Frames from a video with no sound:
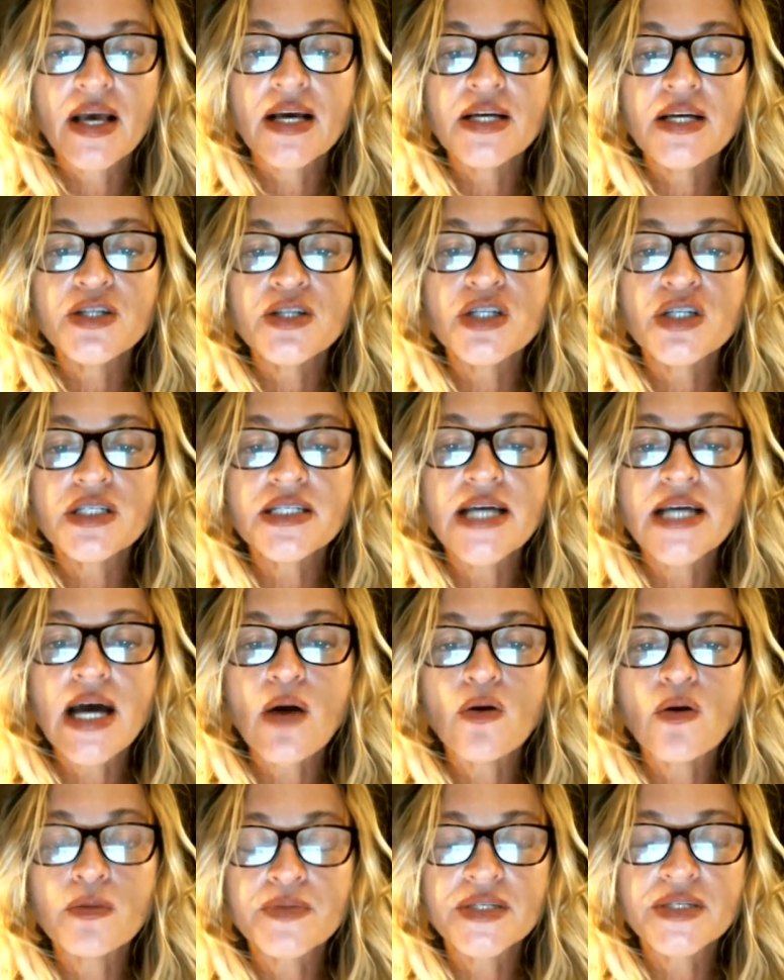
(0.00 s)
just how
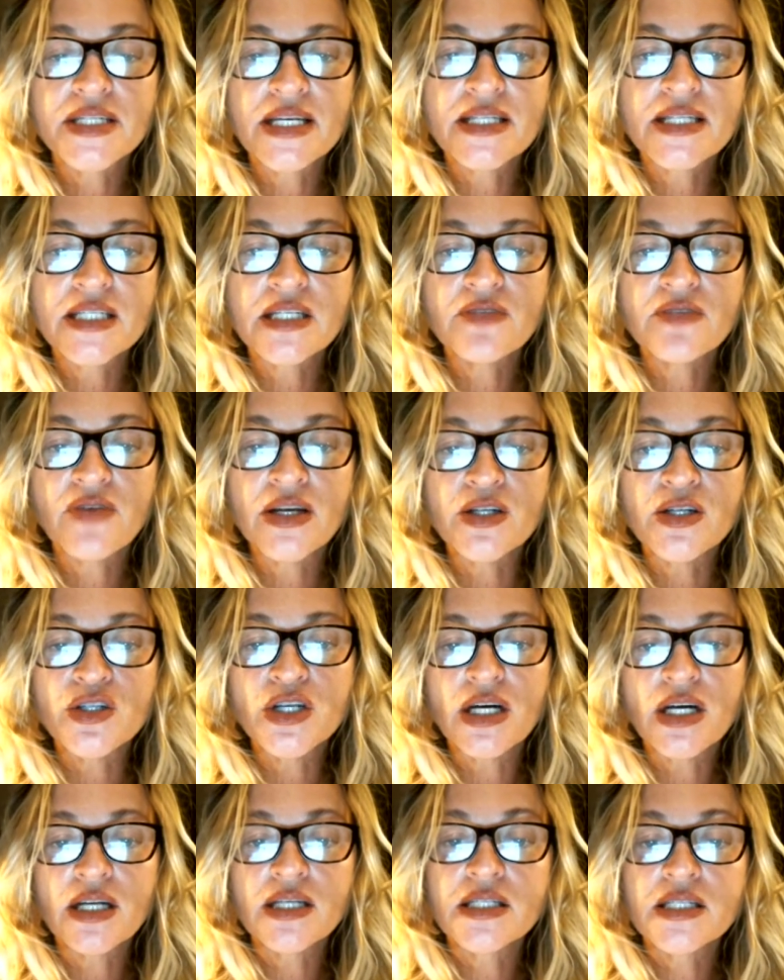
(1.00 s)
obsessive and
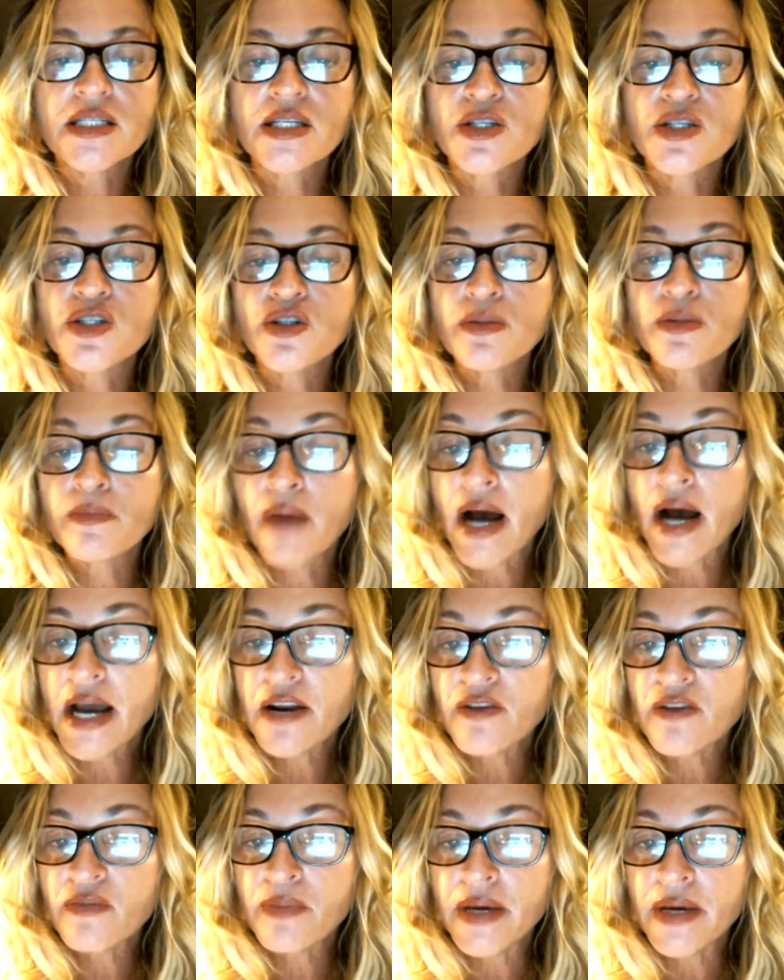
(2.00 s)
jealous that you might
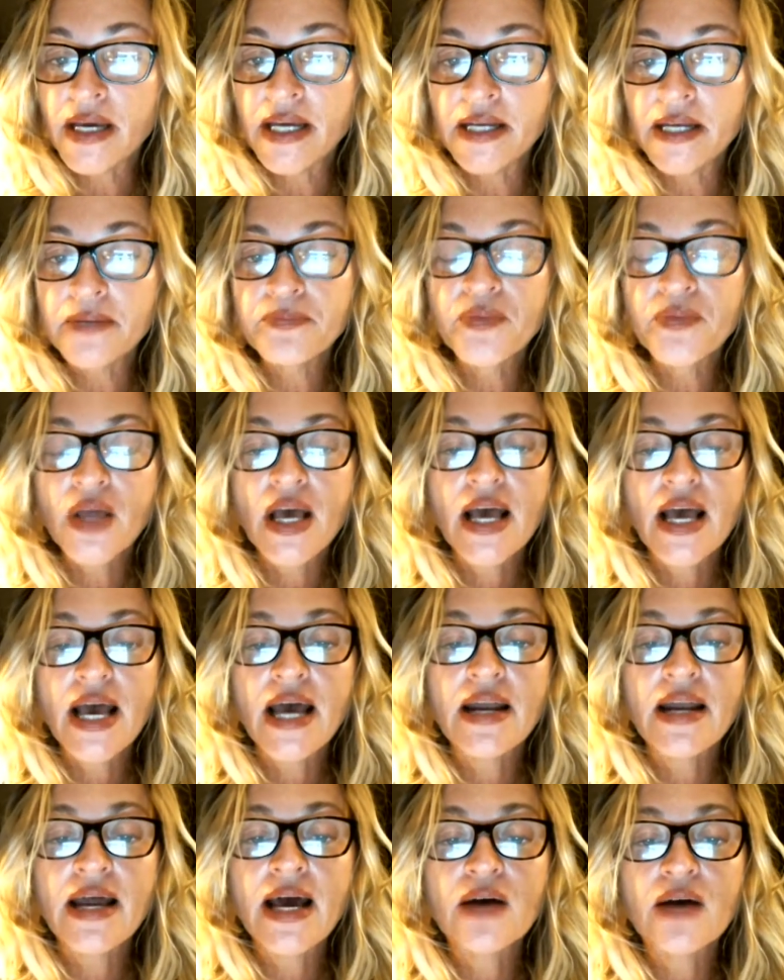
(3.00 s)
have been
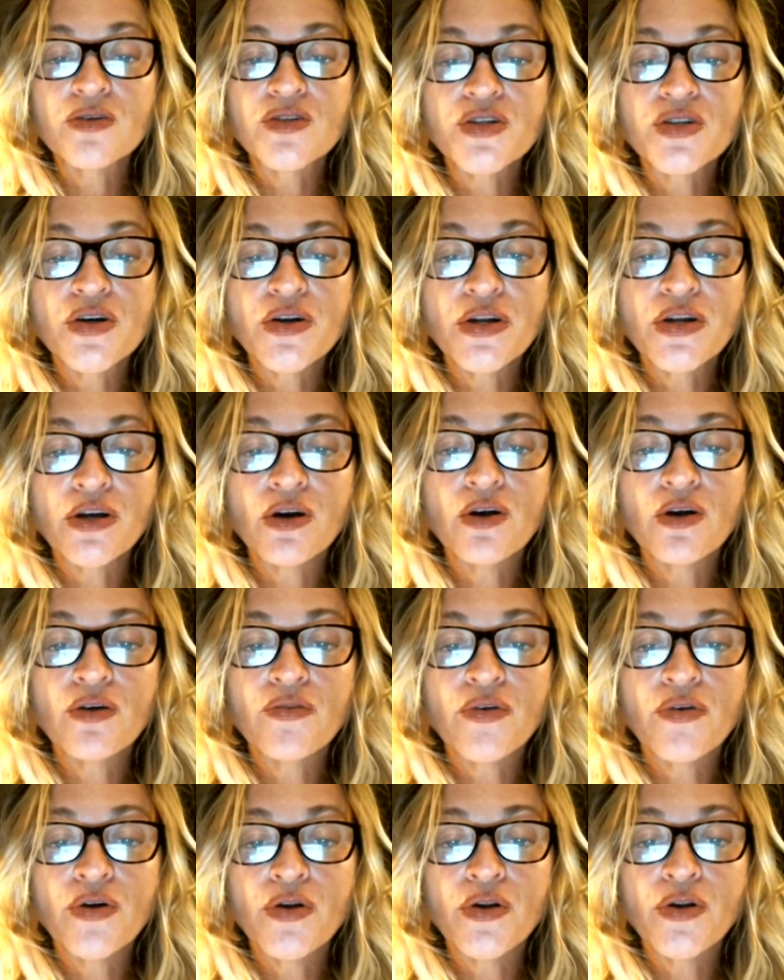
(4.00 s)
and how turning over
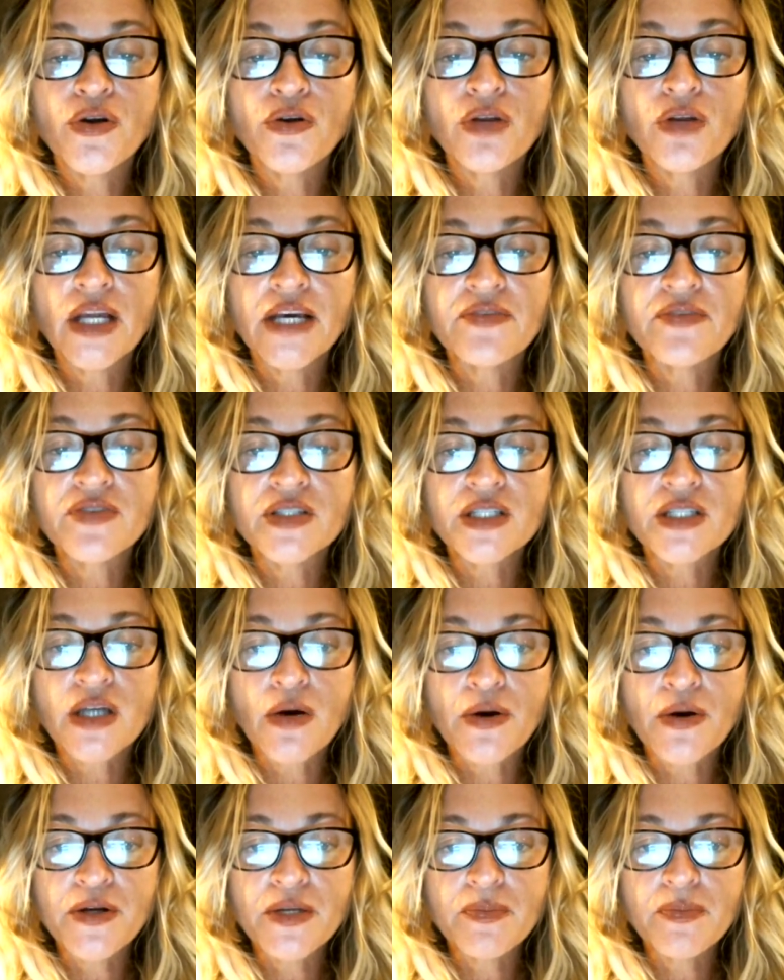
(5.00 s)
a new leaf is
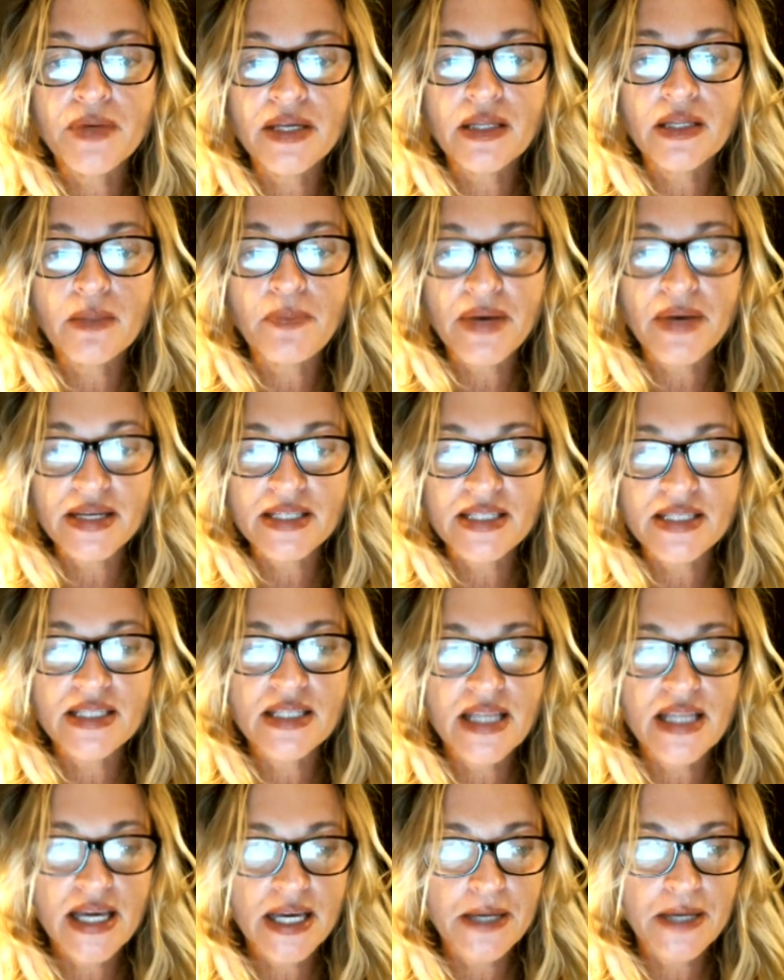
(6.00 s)
going to be the best
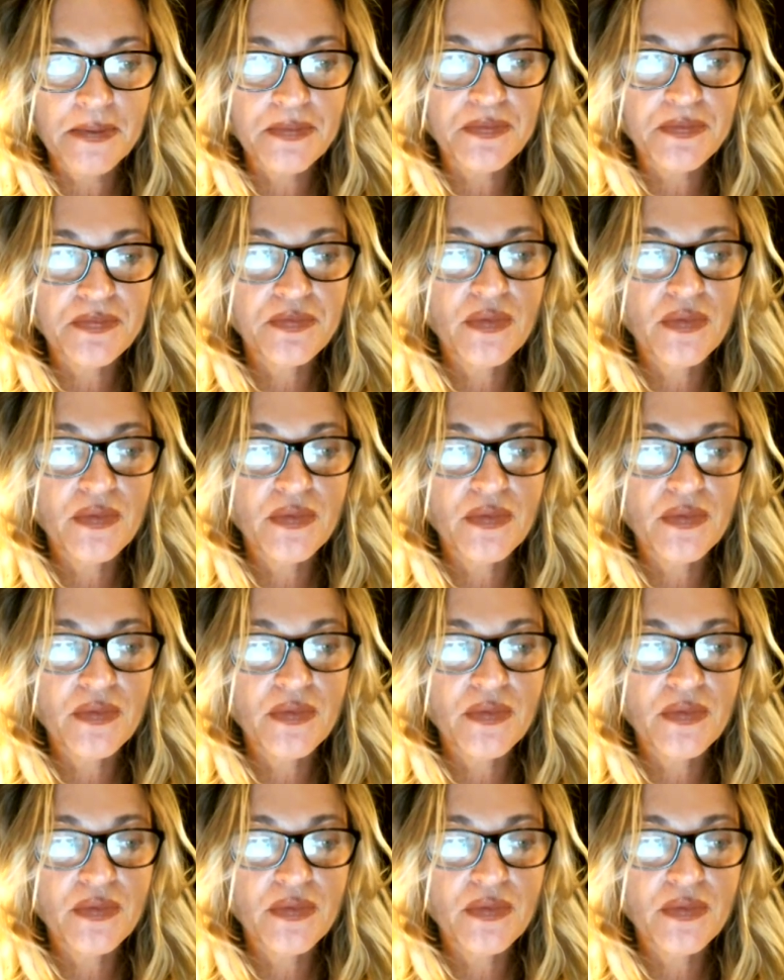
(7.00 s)
thing.